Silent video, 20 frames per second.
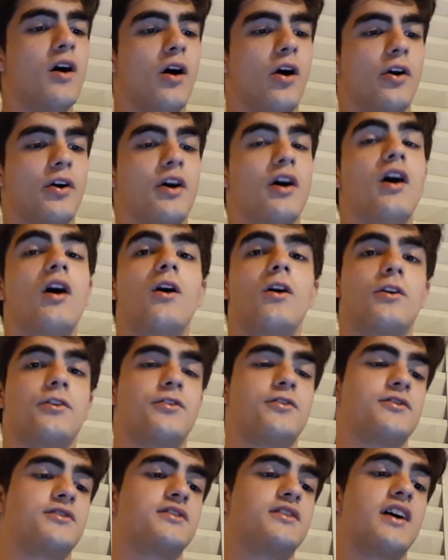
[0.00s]
are
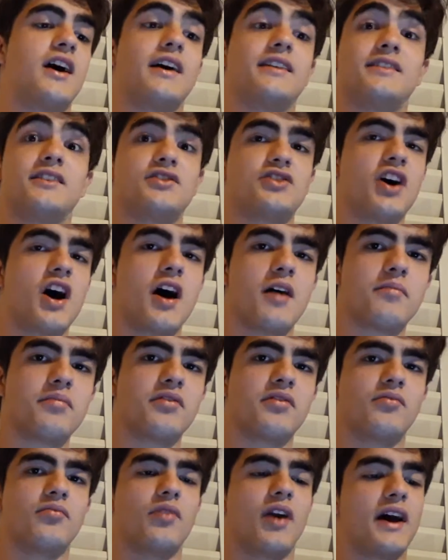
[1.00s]
hardest at the
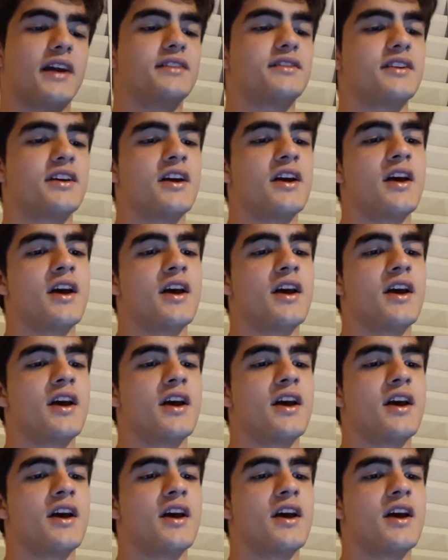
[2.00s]
top, right?